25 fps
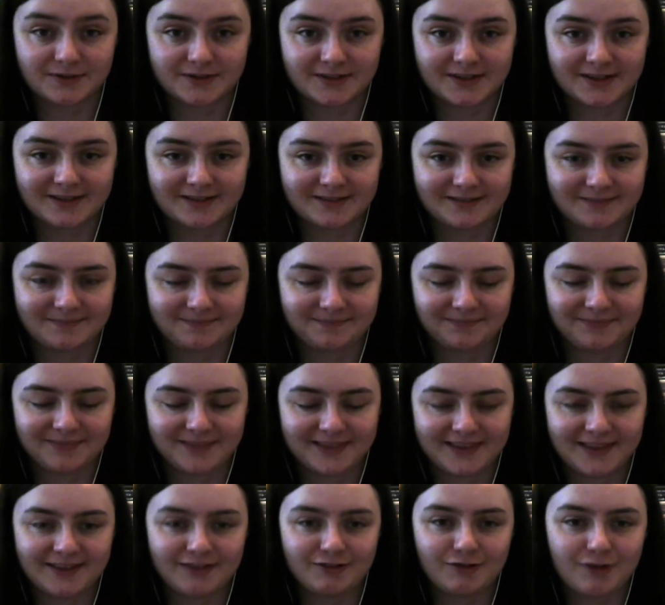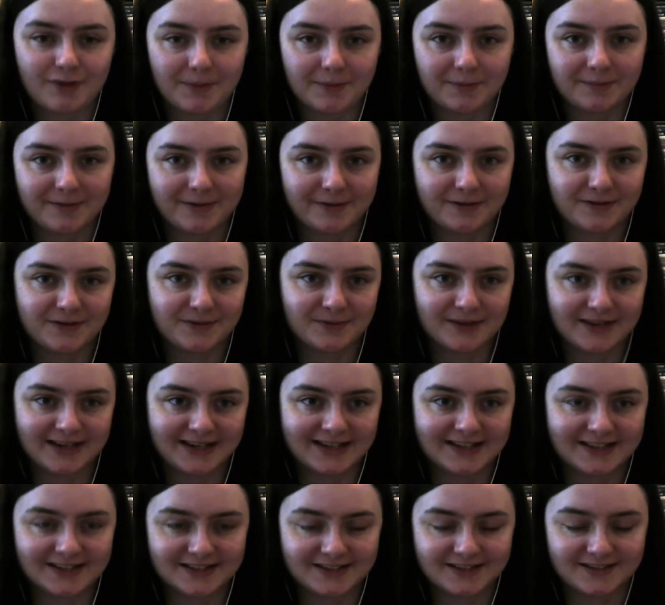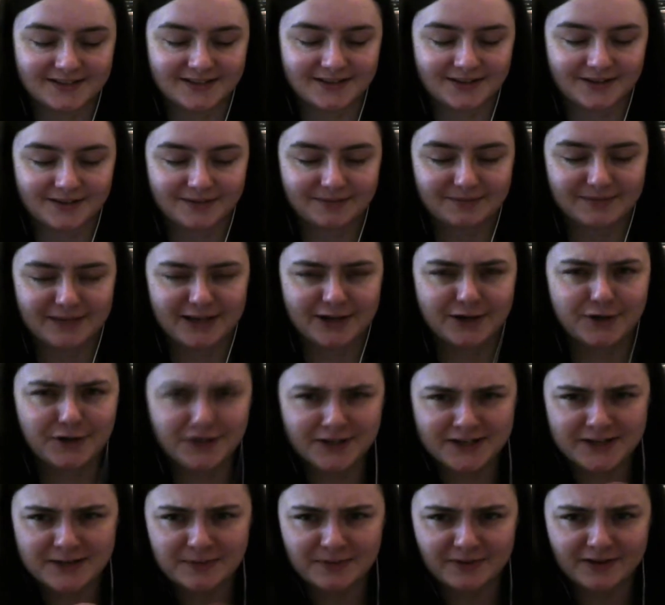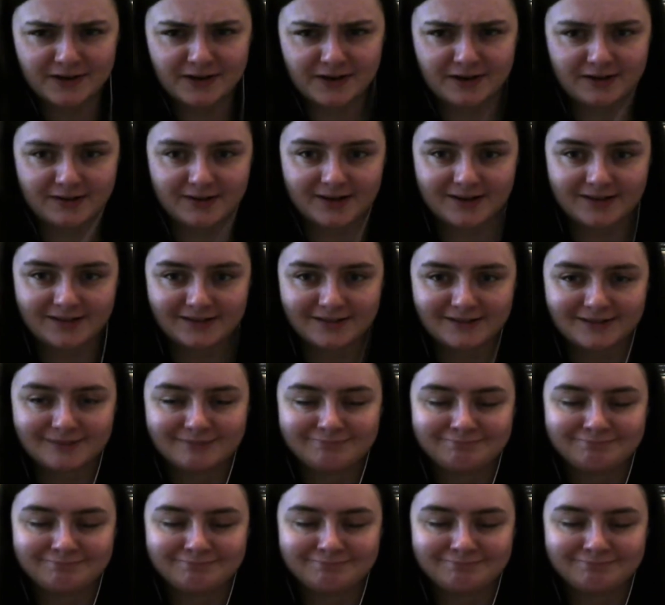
older. he grew up a bit, which is what he needed Thanks. to do. But he could have done it with Carla.